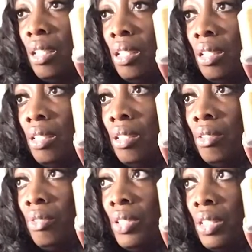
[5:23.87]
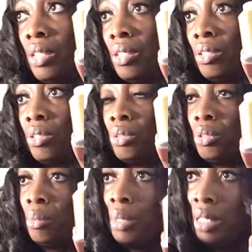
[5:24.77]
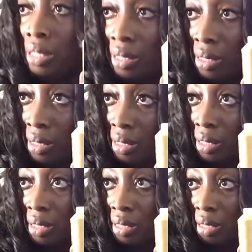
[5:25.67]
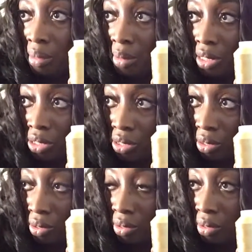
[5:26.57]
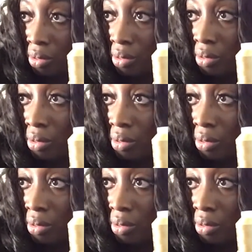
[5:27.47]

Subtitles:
of the Gutermann, let me show you.